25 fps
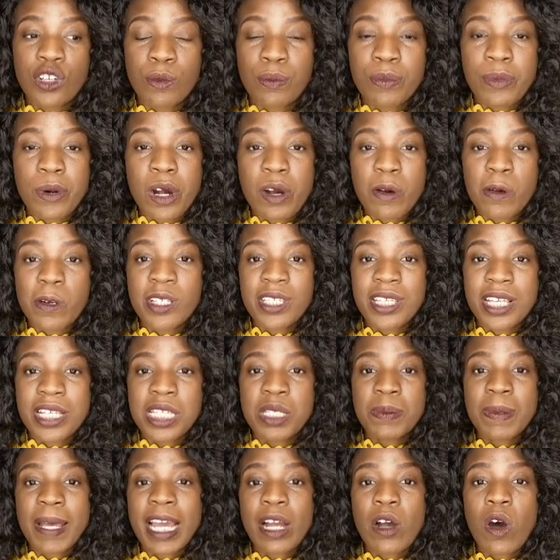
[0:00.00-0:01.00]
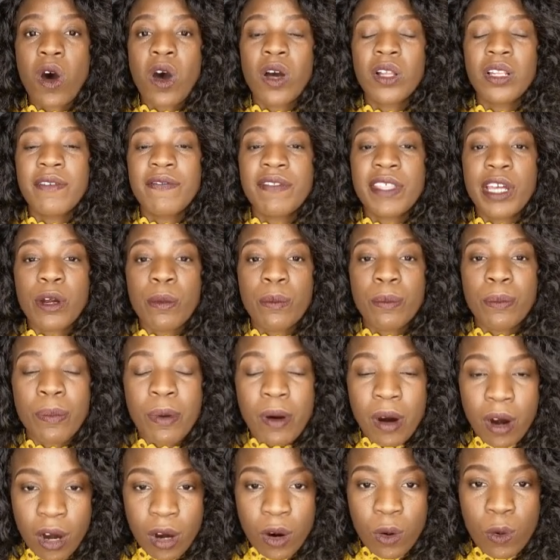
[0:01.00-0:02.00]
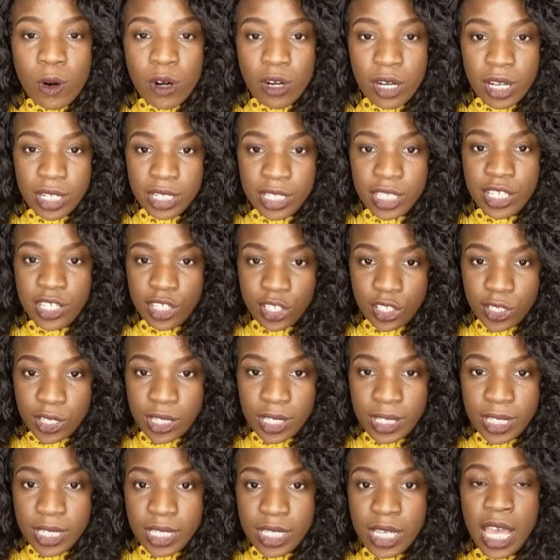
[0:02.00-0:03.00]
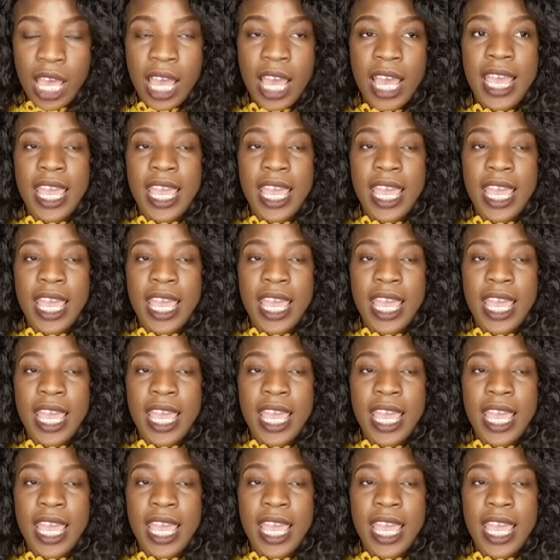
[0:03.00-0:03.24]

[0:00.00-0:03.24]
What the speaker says: your borrower sends back all of their borrower conditions,